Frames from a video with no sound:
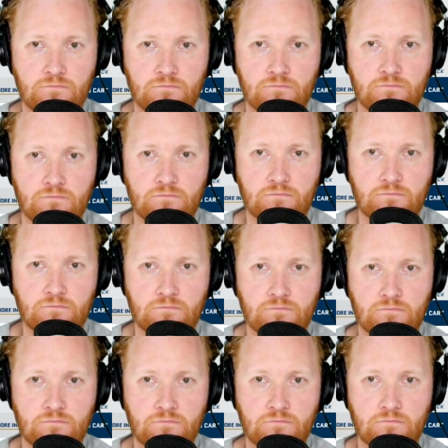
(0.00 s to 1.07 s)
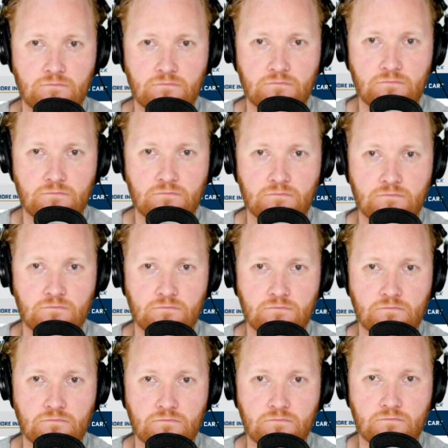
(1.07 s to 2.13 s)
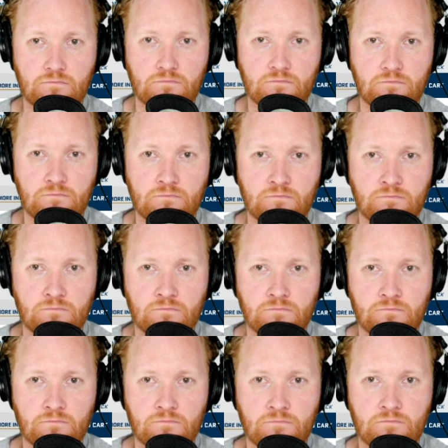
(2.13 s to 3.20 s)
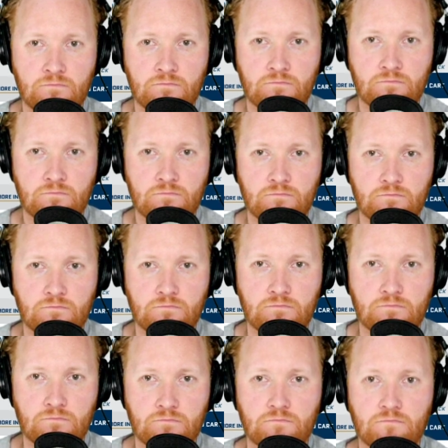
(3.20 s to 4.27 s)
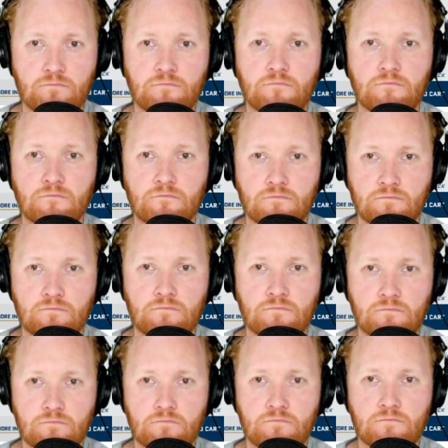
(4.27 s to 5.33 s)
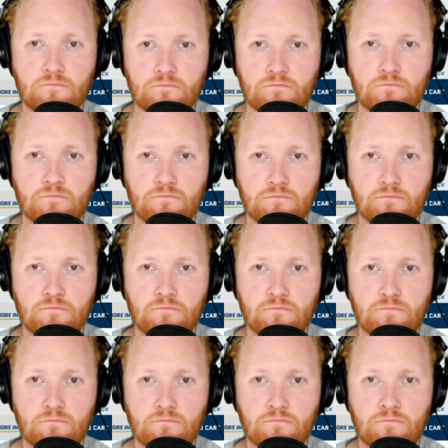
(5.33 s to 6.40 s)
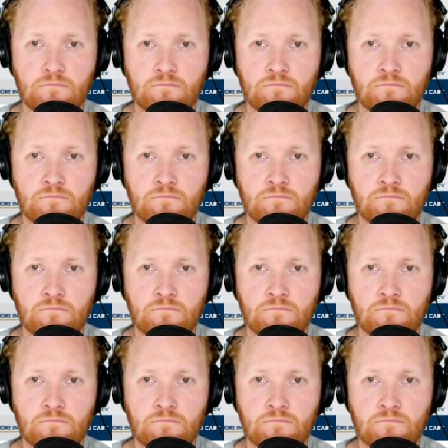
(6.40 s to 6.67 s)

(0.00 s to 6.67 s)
The person shown says nothing.